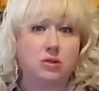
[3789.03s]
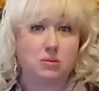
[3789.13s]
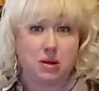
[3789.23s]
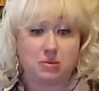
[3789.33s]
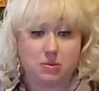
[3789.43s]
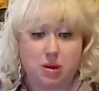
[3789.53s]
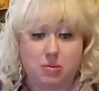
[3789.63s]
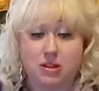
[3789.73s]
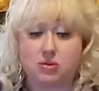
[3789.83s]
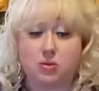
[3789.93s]
sometimes
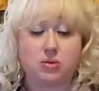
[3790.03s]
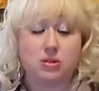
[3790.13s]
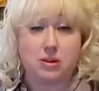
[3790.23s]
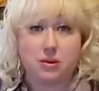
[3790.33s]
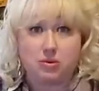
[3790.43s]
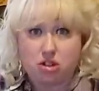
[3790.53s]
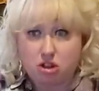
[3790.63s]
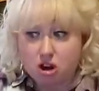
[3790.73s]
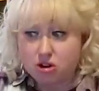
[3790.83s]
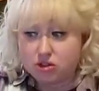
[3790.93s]
public school, sometimes
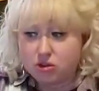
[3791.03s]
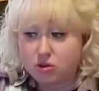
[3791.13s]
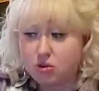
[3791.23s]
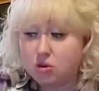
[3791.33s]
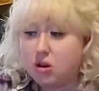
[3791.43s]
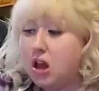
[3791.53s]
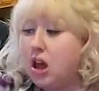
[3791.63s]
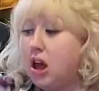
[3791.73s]
charter school.